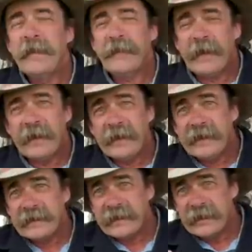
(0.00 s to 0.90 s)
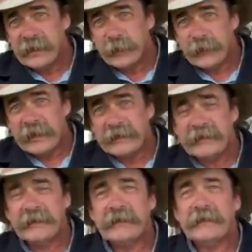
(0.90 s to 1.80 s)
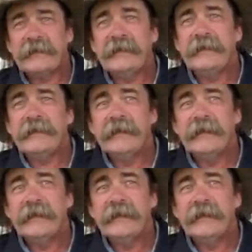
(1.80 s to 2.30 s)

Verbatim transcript: finally gets into the presidency,